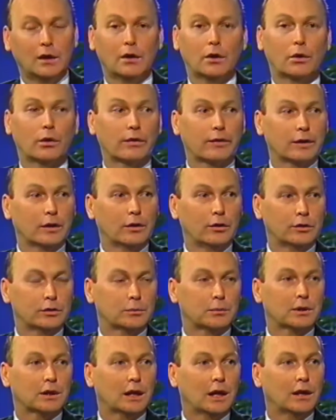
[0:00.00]
or the
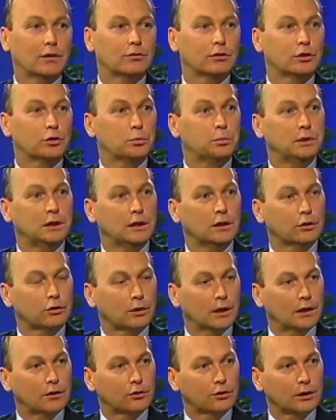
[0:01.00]
ultimate life is being
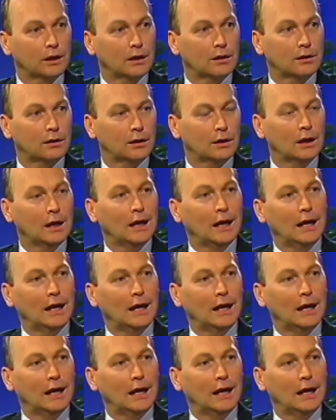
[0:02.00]
transcended.